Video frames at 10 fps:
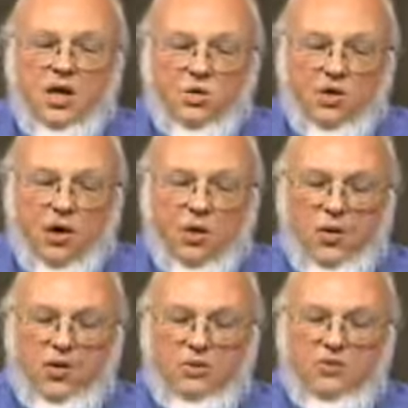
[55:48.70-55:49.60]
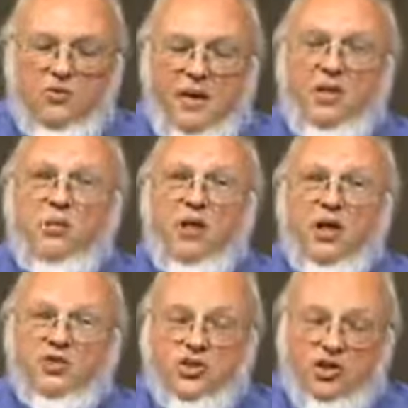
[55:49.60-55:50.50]
We're all one human family. We
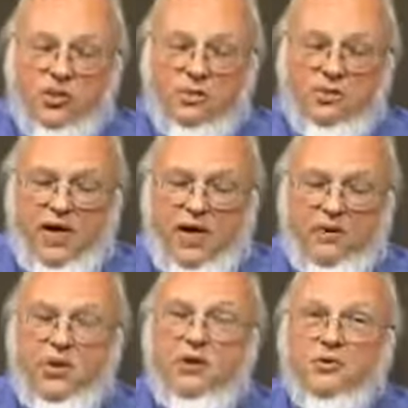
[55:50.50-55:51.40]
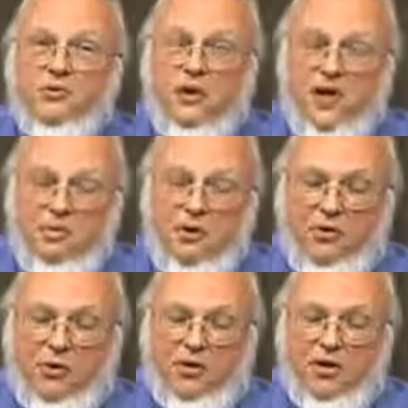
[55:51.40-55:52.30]
all share one planet. We can create a
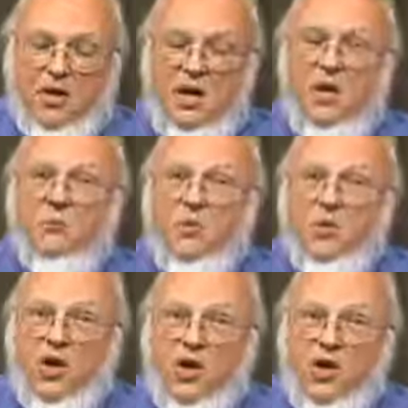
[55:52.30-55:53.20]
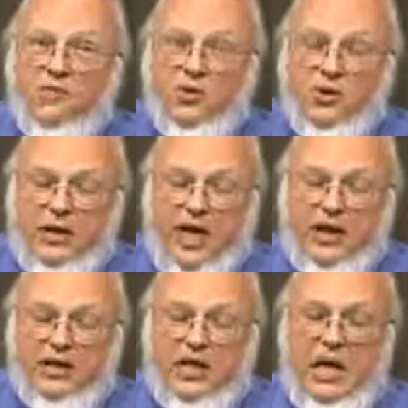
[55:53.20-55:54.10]
better world, but we all have to work at
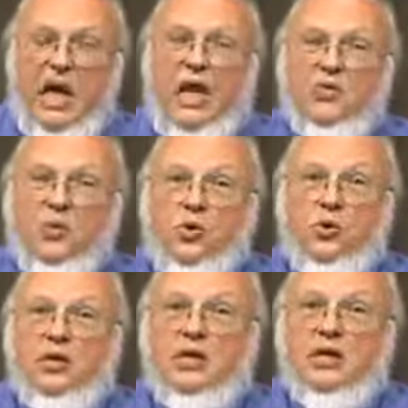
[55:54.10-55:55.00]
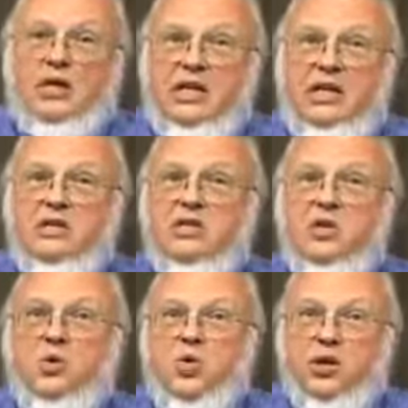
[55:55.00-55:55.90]
it. And the world needs
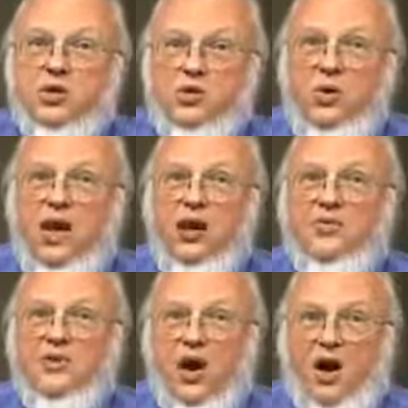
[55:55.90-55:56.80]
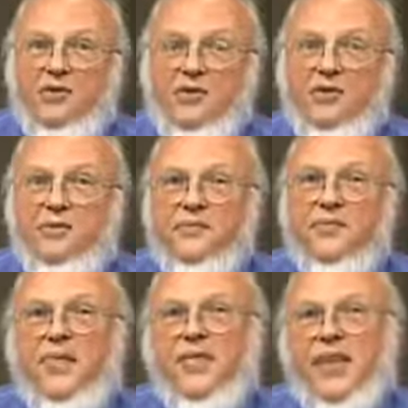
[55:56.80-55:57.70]
what you have to offer.
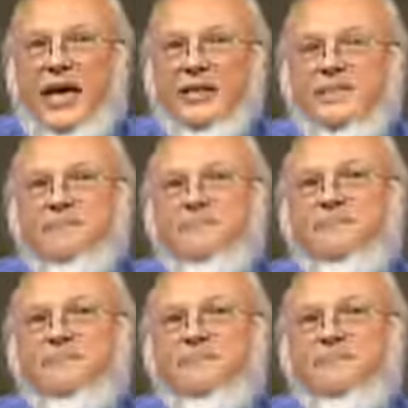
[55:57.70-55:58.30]
Thanks.